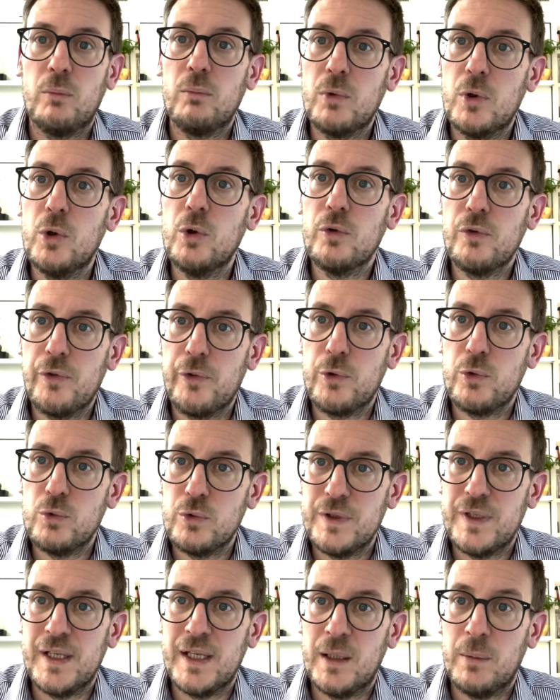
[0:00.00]
go through
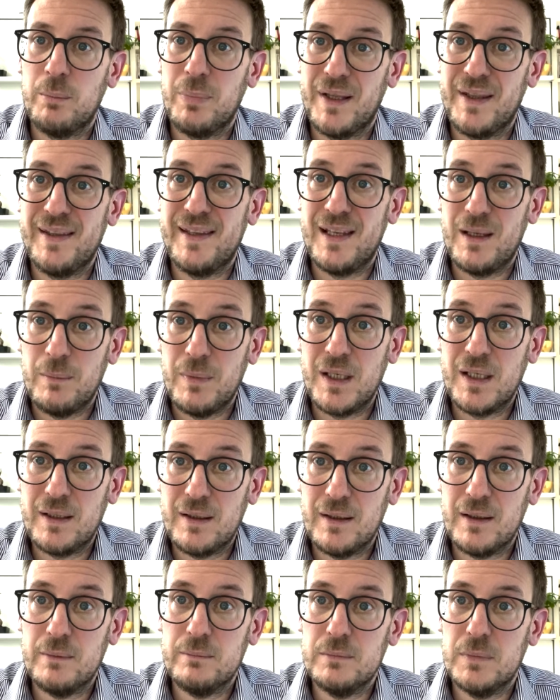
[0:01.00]
the pandemic
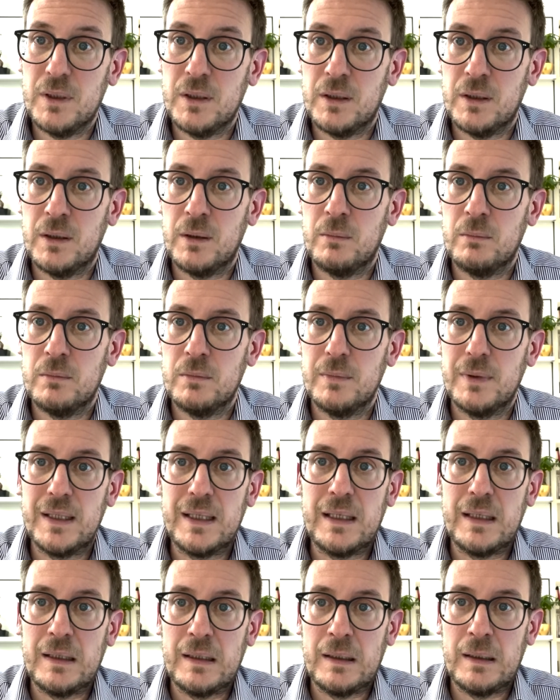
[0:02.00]

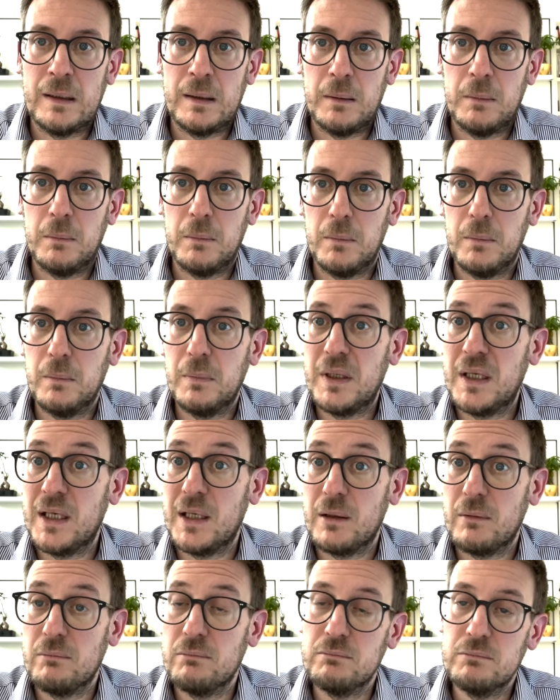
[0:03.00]
in
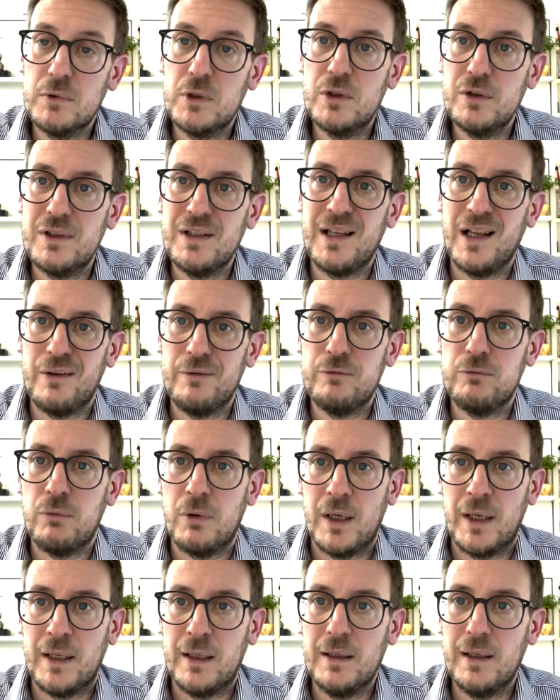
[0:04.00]
a good enough
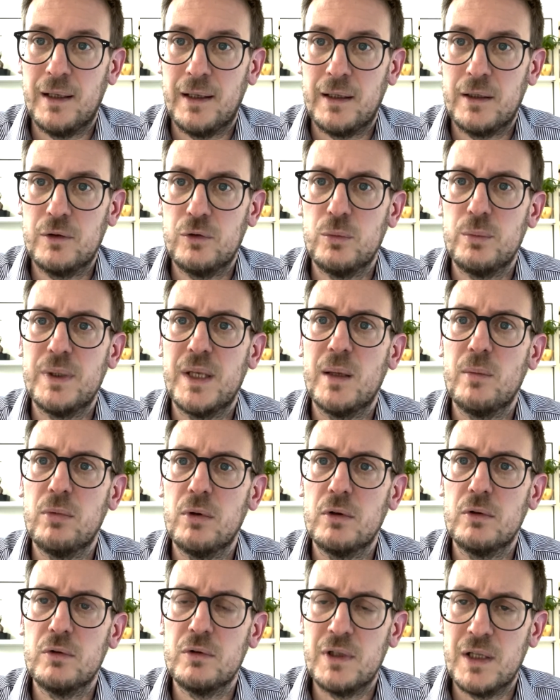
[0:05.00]
way, like to be
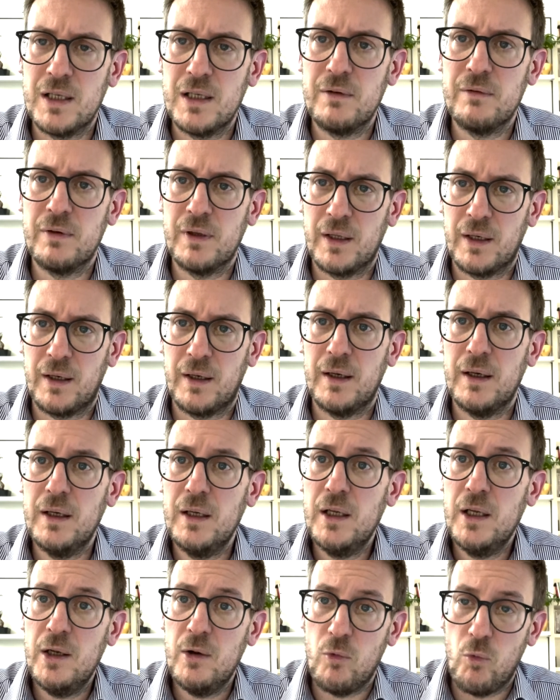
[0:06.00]
able to deliver
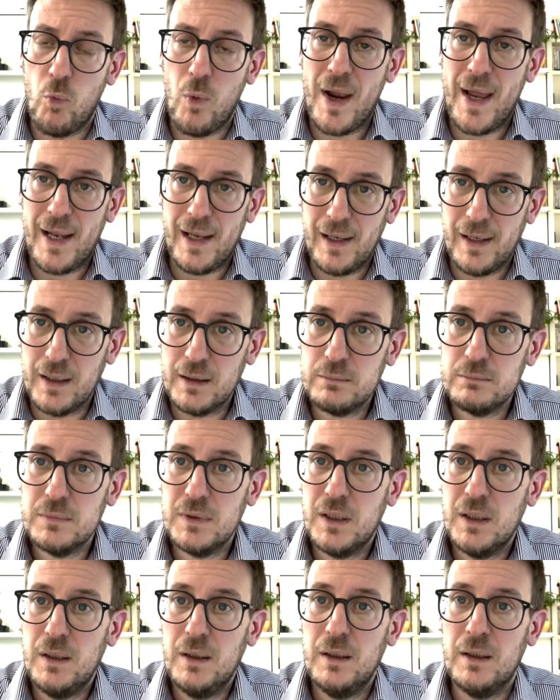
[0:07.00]
well
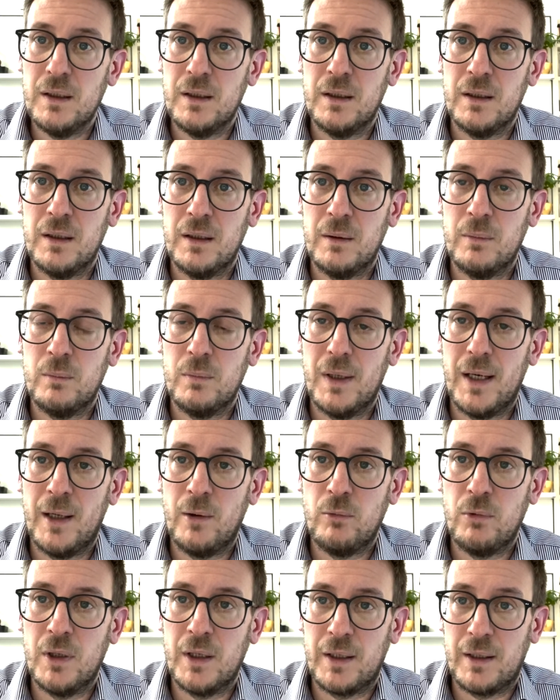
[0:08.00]

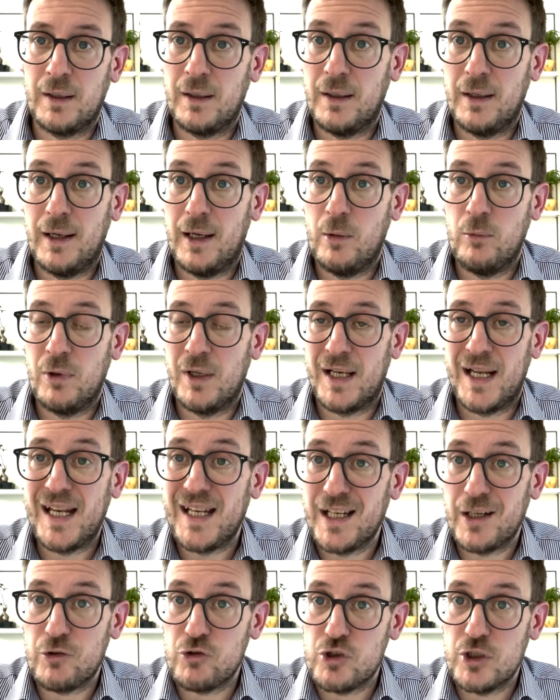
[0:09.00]
our
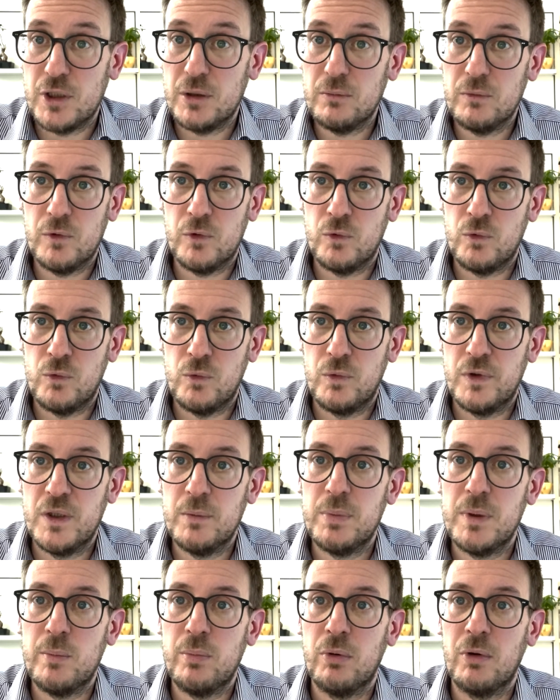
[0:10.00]
energy to the
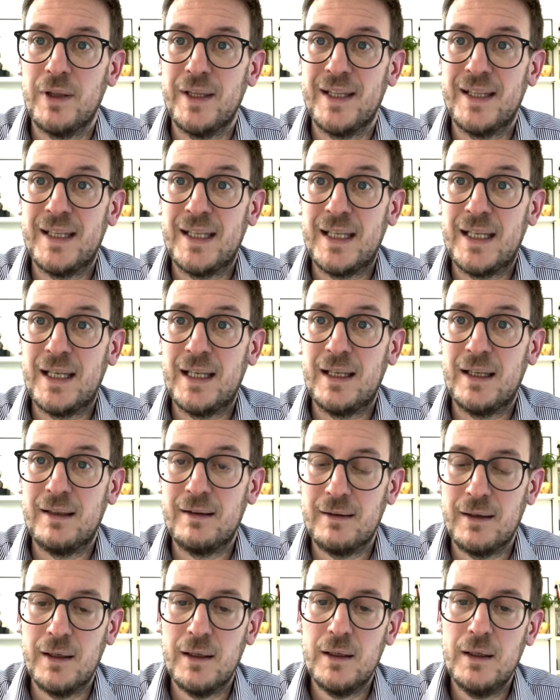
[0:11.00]
people that needed
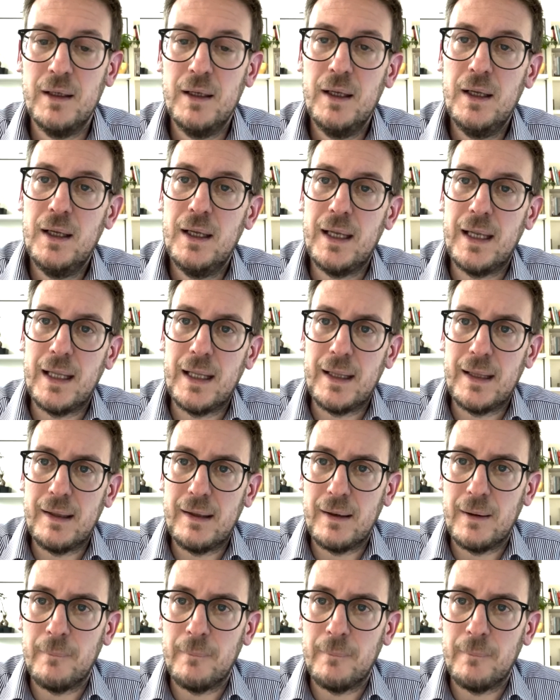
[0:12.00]
it. And